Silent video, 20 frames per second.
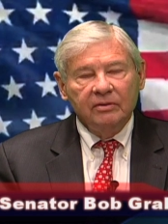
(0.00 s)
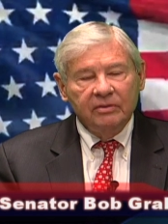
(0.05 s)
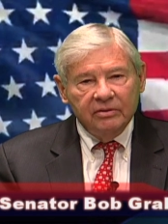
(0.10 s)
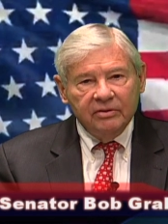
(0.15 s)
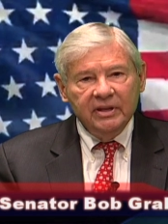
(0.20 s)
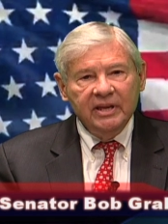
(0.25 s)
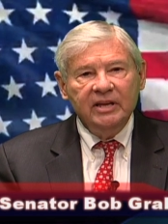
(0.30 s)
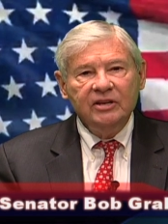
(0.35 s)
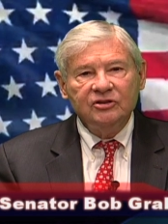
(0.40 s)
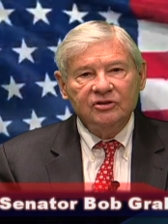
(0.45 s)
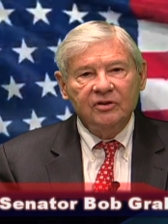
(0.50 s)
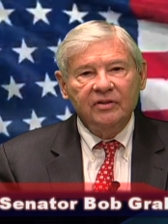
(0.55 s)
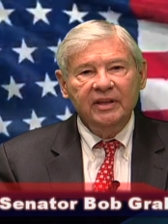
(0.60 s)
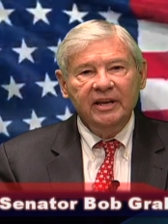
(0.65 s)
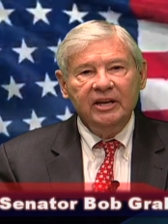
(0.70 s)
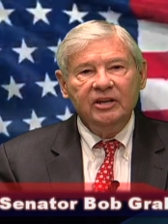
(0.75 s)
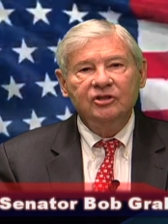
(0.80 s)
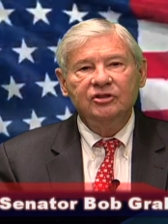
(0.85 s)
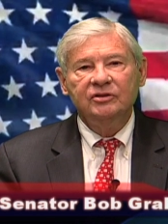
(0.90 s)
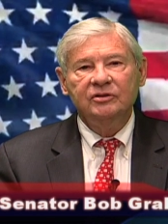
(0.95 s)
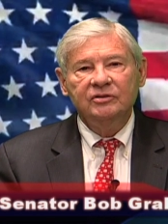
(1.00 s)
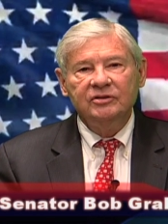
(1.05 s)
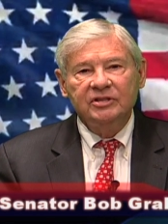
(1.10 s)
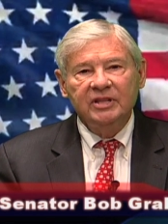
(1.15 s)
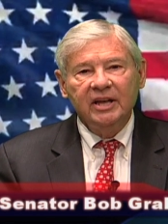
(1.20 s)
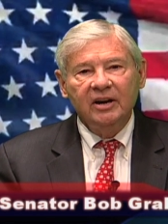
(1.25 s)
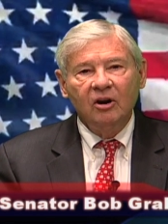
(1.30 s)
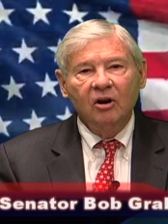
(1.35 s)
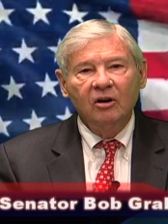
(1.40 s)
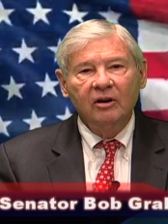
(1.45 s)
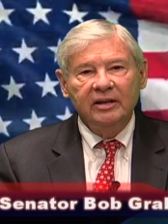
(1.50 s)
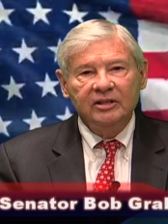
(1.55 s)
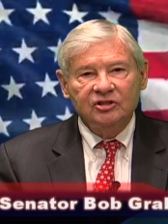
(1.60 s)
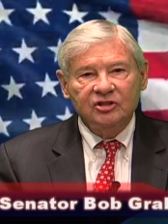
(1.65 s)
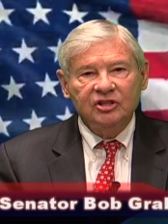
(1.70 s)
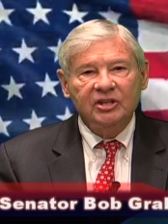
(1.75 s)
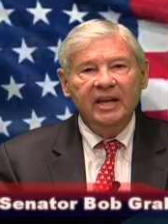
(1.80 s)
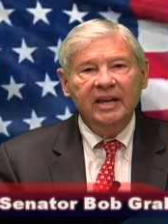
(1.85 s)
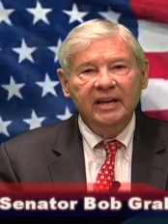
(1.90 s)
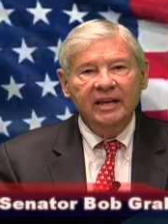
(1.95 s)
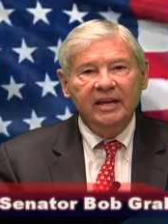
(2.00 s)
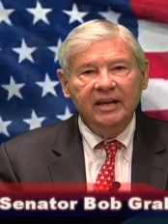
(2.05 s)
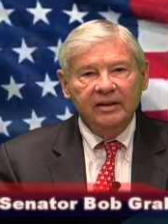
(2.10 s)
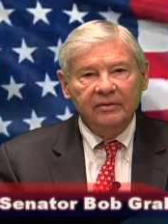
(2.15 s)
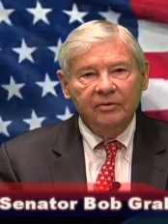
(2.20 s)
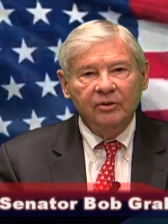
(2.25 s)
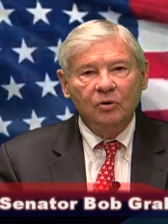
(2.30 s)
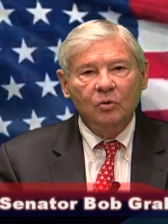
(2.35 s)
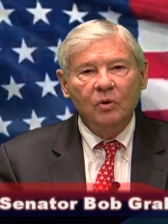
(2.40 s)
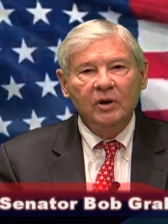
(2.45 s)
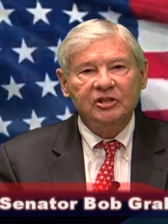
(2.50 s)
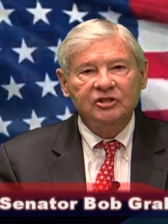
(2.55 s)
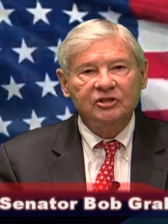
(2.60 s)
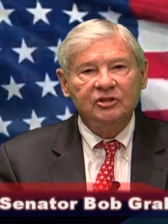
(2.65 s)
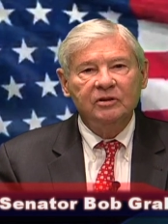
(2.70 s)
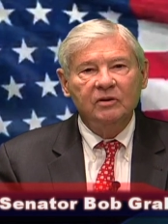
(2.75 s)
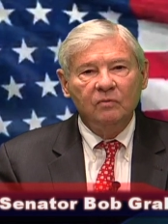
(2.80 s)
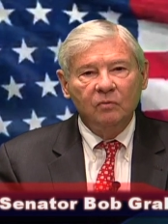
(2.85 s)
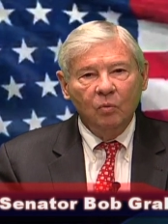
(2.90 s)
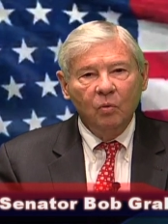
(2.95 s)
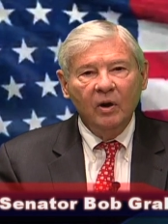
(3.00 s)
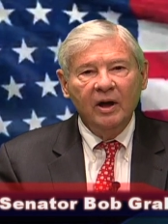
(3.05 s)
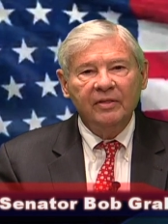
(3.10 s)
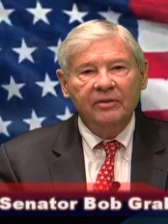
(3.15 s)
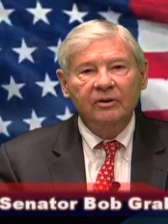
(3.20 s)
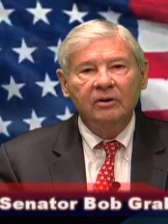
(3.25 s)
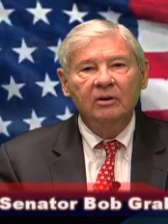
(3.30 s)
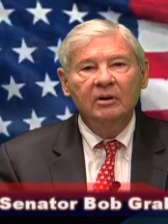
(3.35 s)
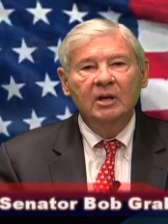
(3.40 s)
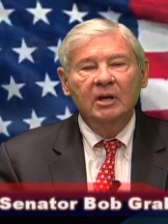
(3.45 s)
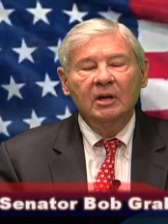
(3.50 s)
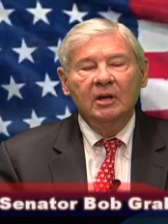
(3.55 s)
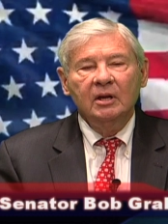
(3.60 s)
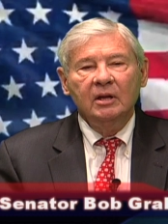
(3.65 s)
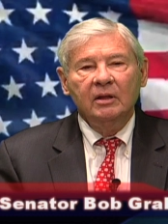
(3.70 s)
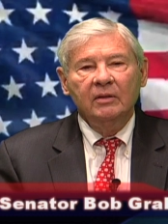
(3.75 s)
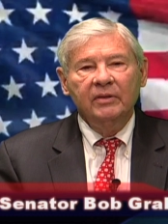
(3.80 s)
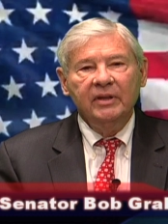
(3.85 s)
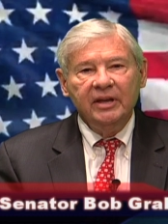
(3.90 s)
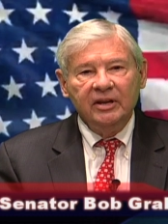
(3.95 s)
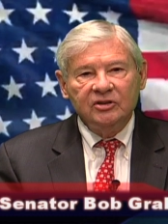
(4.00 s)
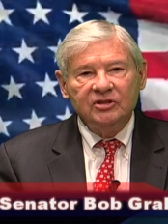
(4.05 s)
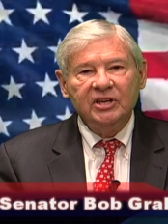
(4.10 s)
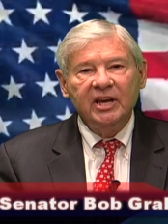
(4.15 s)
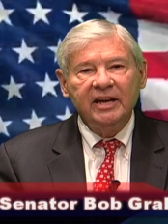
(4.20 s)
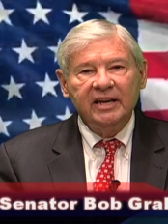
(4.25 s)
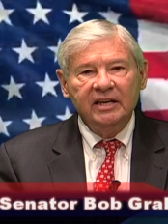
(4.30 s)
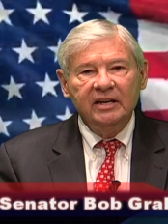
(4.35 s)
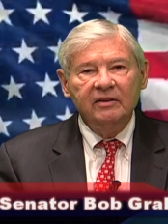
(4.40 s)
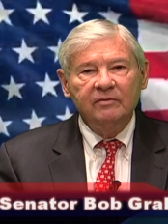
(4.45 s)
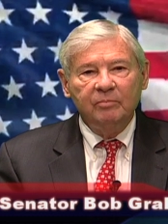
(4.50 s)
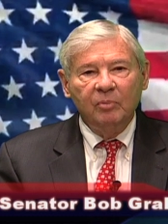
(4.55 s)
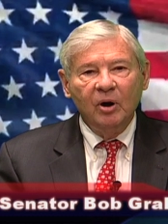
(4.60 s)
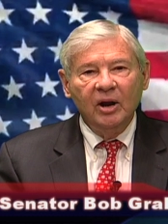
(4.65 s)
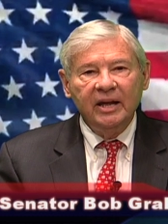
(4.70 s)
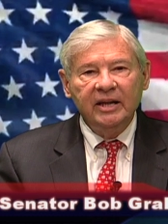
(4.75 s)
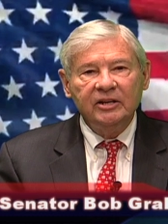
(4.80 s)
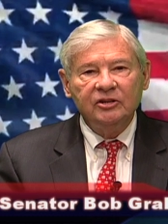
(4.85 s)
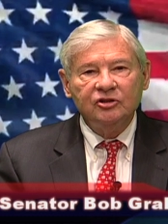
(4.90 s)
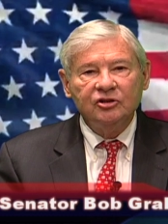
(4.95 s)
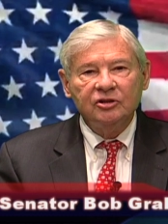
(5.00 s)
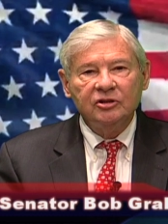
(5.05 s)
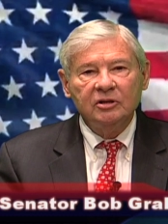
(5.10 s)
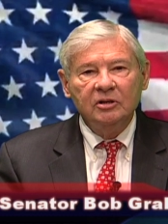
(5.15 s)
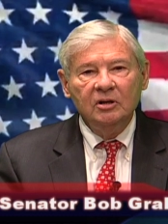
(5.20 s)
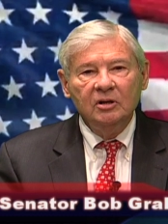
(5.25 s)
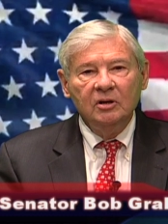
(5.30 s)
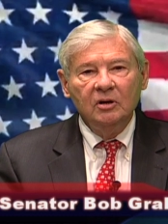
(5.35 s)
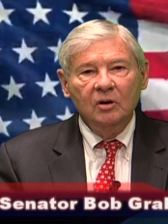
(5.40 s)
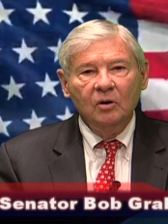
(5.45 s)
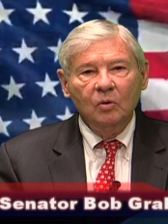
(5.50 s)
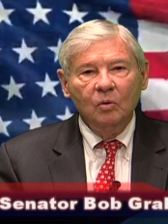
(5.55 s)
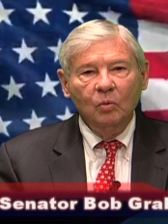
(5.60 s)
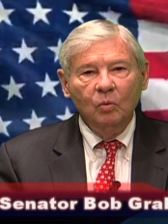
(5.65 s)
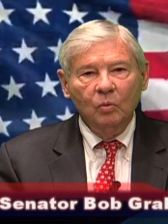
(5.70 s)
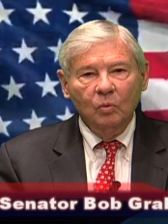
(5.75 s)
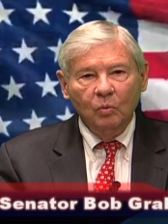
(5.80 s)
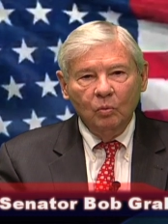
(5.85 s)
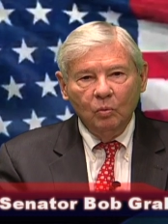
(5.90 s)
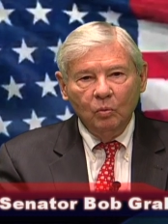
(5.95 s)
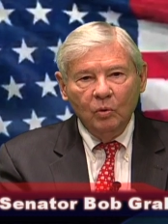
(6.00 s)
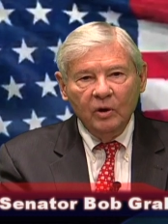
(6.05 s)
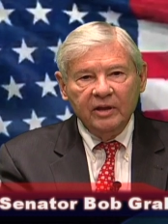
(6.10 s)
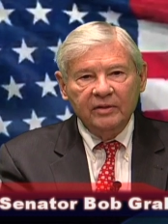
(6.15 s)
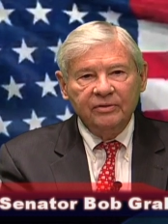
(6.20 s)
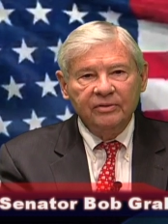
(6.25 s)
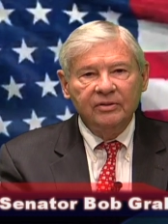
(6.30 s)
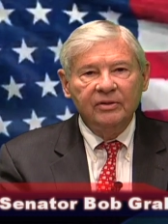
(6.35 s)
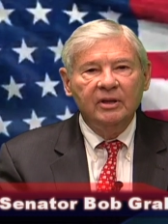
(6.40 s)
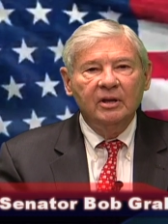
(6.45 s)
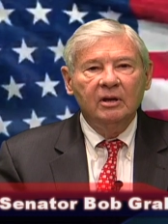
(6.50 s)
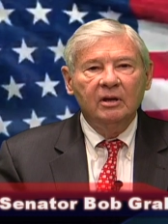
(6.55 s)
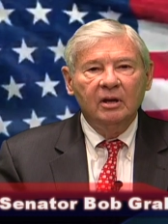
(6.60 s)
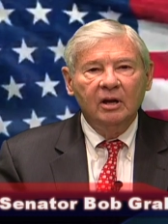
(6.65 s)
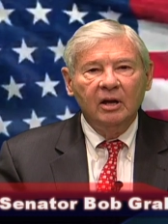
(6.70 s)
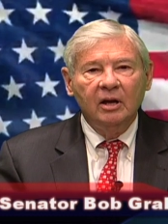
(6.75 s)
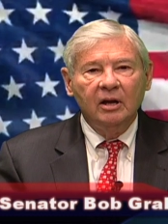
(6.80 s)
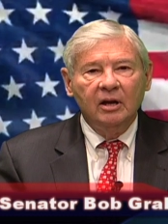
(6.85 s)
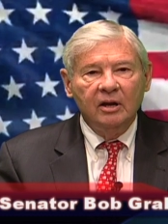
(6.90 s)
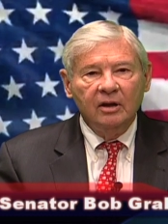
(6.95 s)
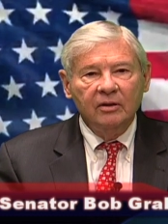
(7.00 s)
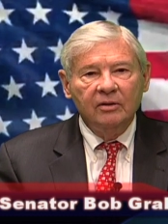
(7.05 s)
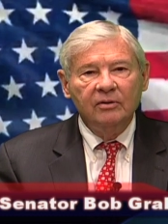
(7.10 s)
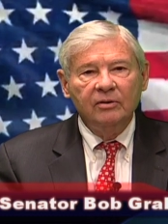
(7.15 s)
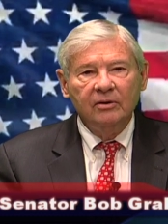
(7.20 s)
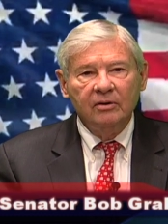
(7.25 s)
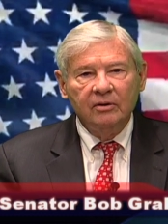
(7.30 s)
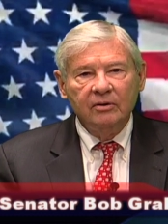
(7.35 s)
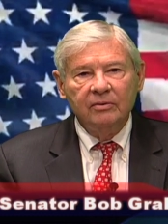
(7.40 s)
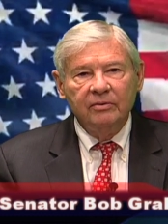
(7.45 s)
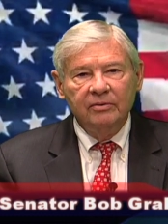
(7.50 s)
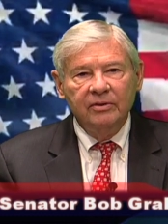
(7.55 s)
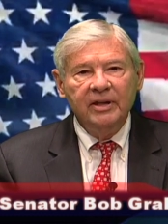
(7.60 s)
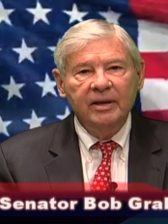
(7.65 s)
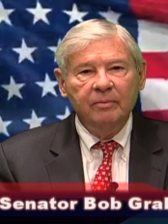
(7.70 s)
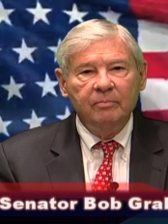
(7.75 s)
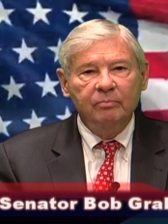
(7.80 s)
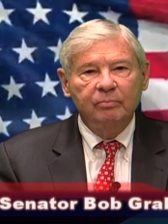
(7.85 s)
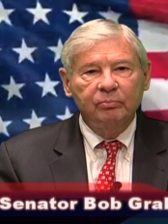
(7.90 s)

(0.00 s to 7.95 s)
These are the issues that are at stake in the question of whether the executive branch, with the